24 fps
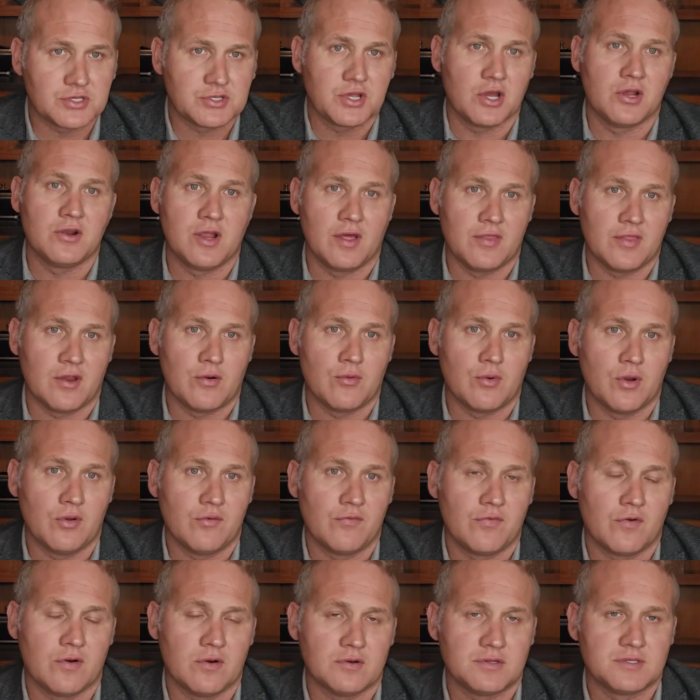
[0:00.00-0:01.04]
just go down that road
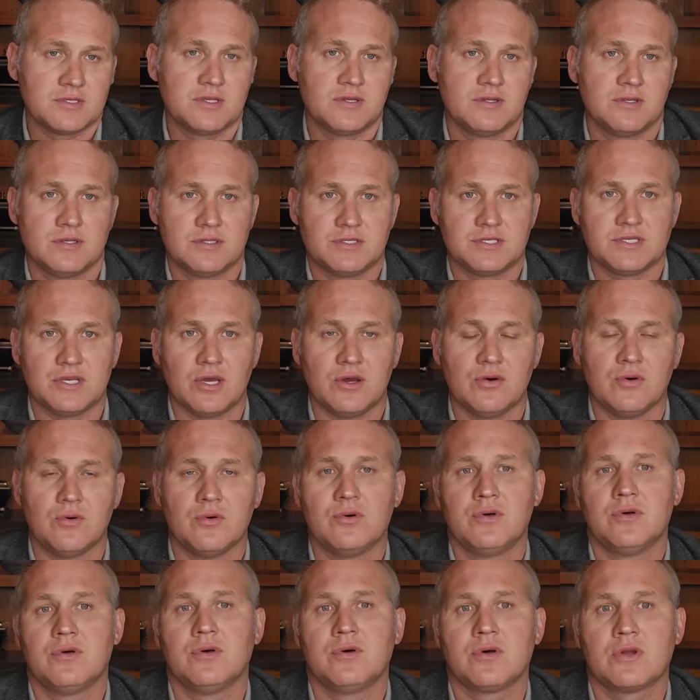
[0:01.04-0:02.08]
first.
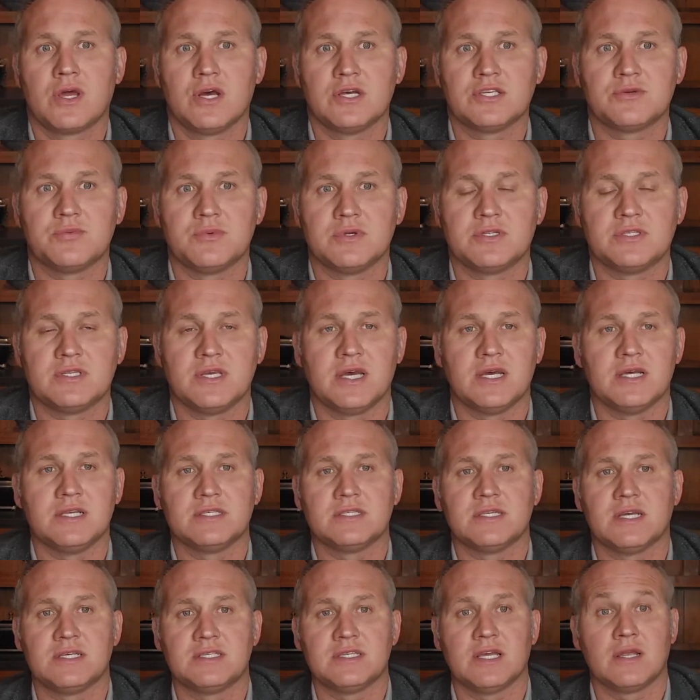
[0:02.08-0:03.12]
So customer
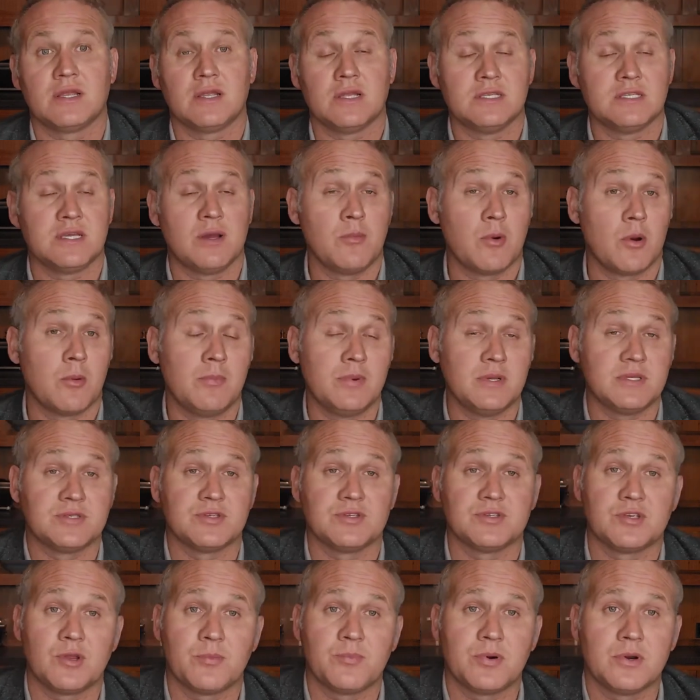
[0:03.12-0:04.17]
says, I say, is that more
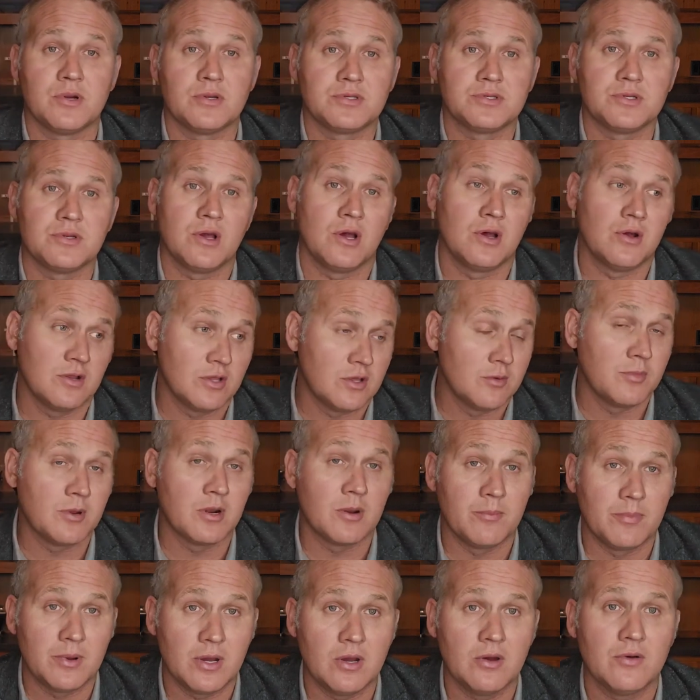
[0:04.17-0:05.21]
business or personal? A little bit
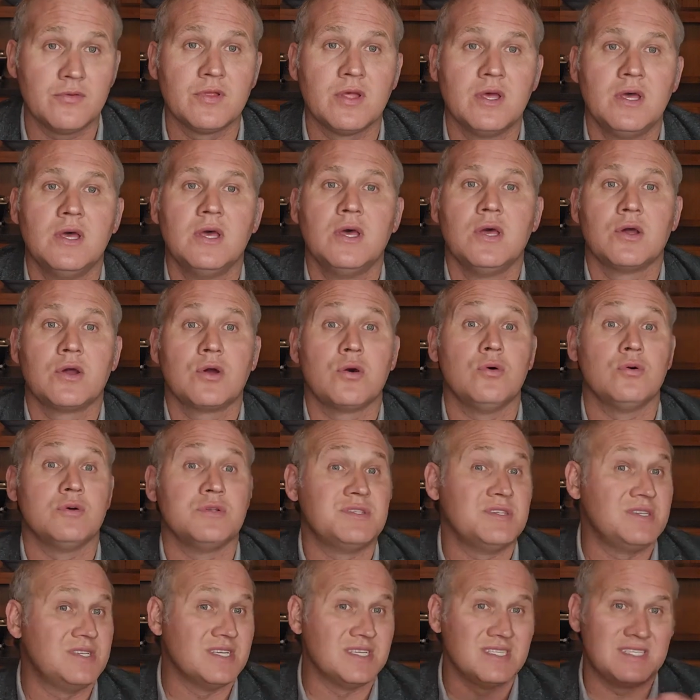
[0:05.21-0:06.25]
of both. Cool.
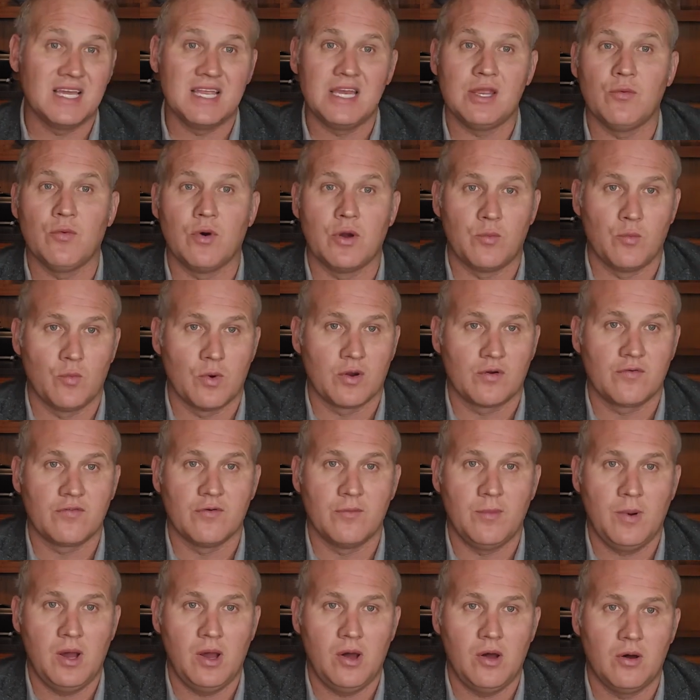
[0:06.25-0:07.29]
Does anyone work
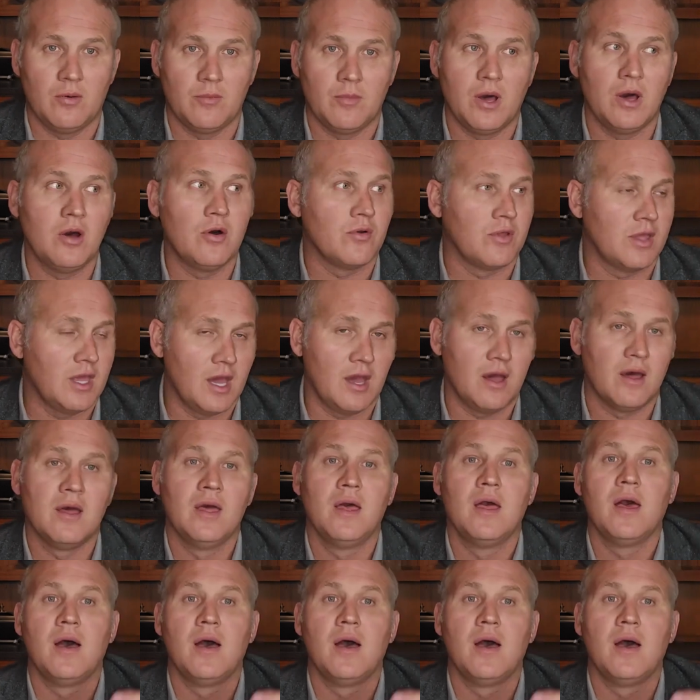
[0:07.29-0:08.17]
from home? Oh, yeah,